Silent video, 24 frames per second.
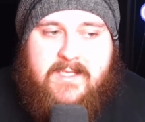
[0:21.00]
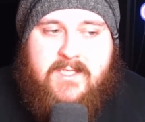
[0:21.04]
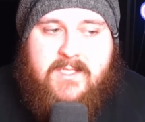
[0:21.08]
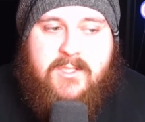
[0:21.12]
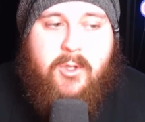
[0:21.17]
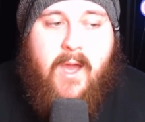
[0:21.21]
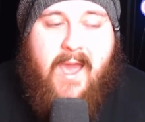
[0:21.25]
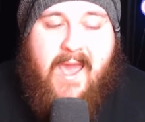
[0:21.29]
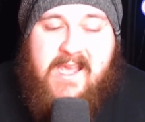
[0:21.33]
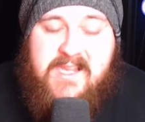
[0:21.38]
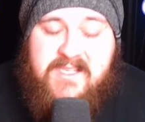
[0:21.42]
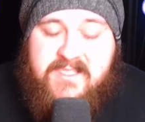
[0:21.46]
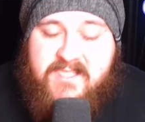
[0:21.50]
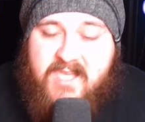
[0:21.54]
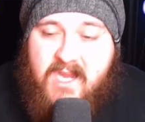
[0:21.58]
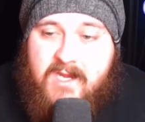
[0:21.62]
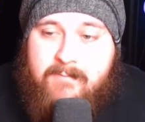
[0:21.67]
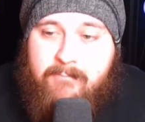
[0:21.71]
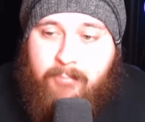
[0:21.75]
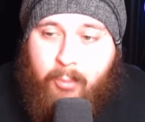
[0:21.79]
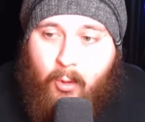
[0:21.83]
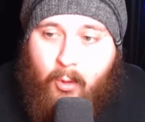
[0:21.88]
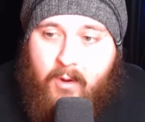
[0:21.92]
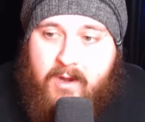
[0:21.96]
got
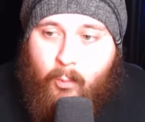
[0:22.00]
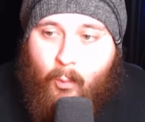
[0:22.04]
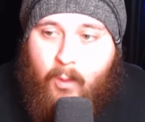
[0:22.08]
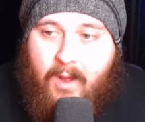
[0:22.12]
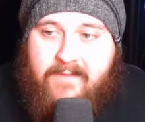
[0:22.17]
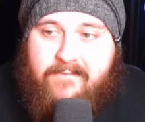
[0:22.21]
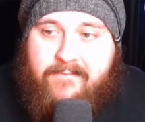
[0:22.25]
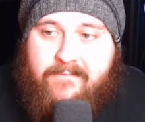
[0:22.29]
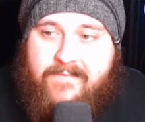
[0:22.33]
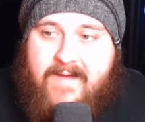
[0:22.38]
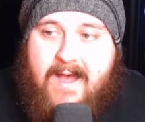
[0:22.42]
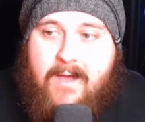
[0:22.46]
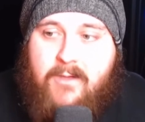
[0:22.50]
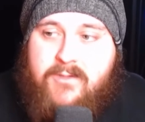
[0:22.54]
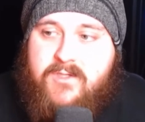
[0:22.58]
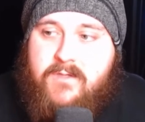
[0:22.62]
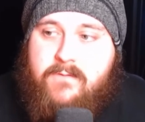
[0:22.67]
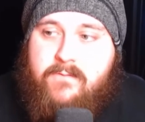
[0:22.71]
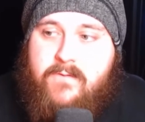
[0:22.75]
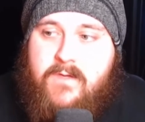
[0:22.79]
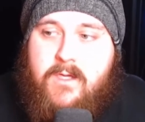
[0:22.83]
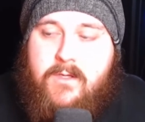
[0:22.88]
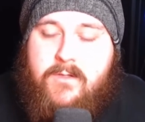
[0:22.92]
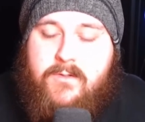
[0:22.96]
18.1
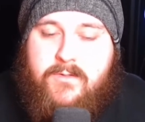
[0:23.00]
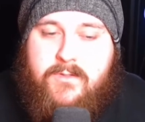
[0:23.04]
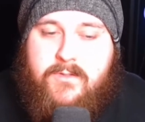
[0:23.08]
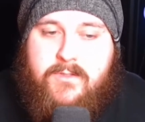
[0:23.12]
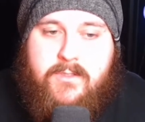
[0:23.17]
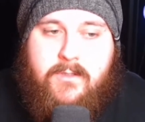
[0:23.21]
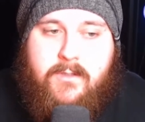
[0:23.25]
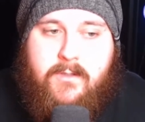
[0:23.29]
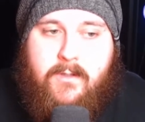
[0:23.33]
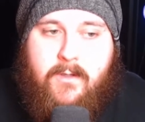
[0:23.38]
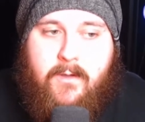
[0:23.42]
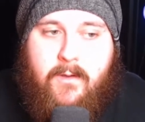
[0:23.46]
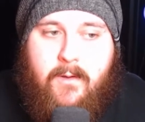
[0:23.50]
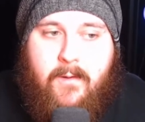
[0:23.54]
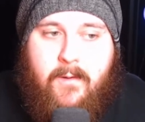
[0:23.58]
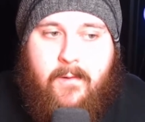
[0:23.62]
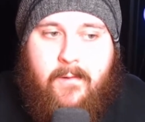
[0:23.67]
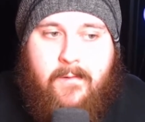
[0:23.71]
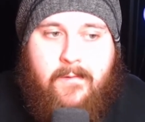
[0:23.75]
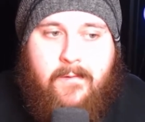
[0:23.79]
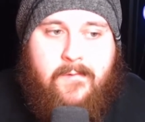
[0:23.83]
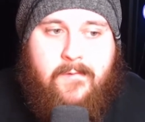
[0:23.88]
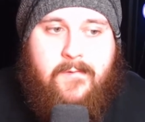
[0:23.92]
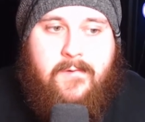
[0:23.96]
thousand views.
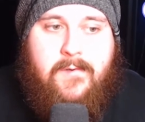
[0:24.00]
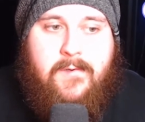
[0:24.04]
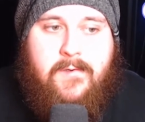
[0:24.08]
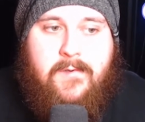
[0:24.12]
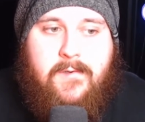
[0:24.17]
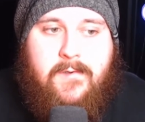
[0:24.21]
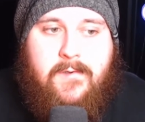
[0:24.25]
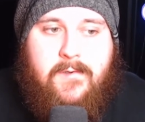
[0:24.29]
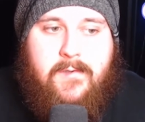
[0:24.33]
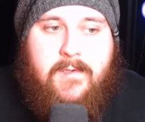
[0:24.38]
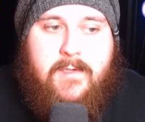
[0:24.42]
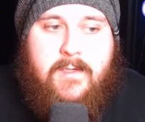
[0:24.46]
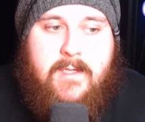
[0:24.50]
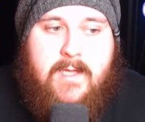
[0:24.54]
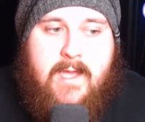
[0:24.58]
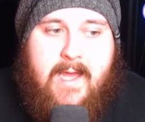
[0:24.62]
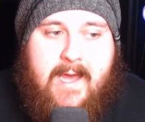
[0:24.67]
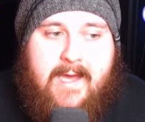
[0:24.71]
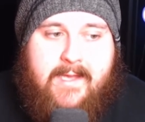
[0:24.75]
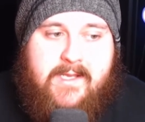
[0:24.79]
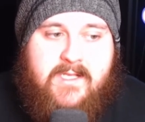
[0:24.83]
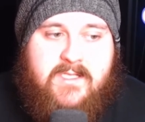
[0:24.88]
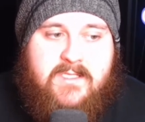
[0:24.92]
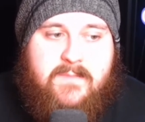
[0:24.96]

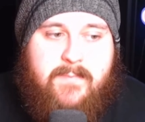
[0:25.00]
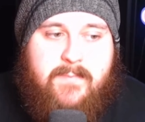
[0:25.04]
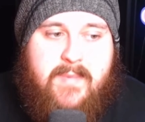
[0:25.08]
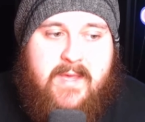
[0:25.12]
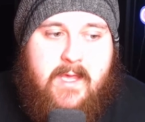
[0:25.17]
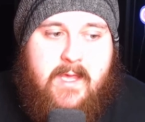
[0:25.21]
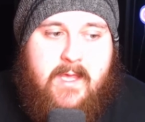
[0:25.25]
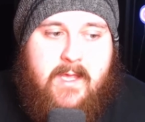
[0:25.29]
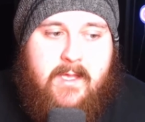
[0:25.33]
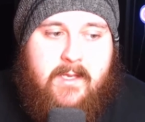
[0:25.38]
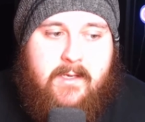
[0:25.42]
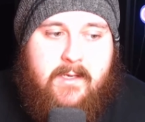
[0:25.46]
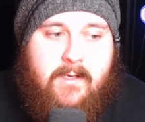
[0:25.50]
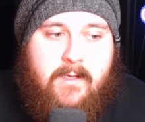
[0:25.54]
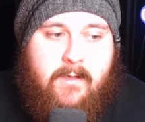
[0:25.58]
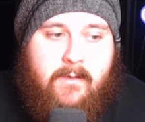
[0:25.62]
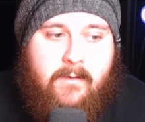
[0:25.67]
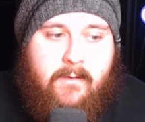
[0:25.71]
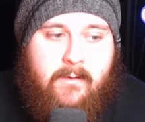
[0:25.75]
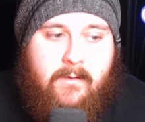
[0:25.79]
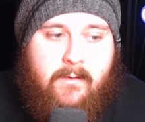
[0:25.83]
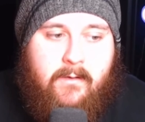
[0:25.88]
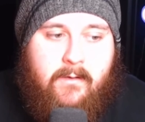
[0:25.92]
And it's been